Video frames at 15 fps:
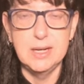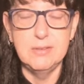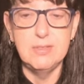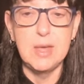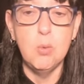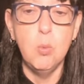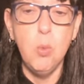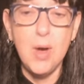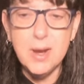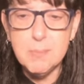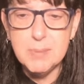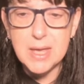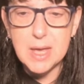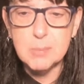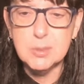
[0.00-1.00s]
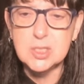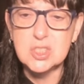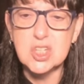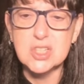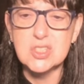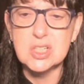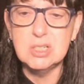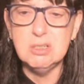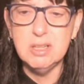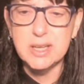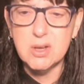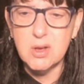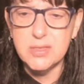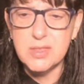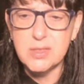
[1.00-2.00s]
and they want to be able to just
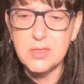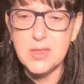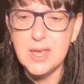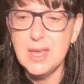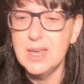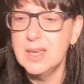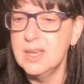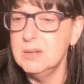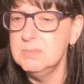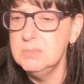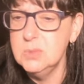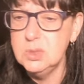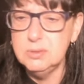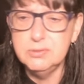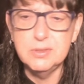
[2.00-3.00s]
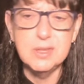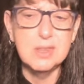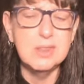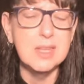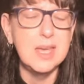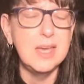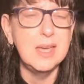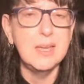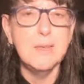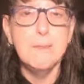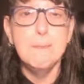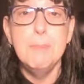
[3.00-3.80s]
click on the thing and move the thing.